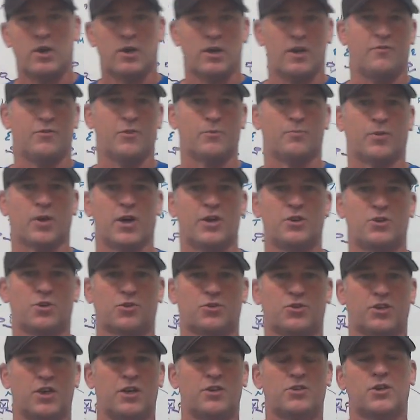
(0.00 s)
If you played your
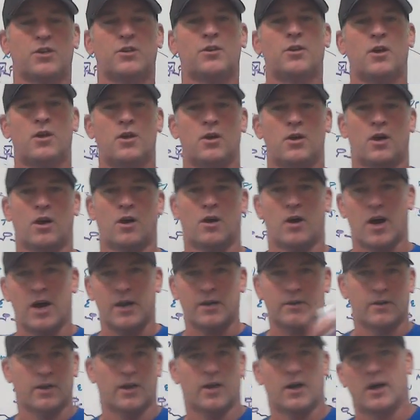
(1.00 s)
season, all
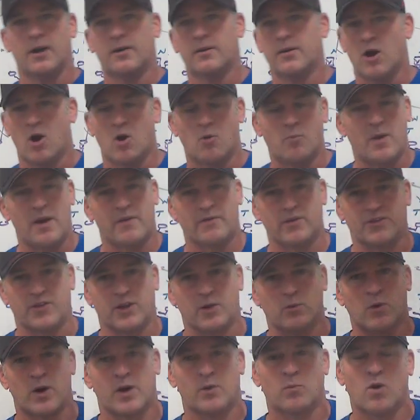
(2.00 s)
right, I hope
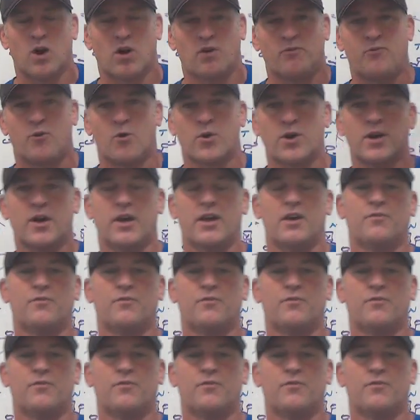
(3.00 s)
everything went well for you.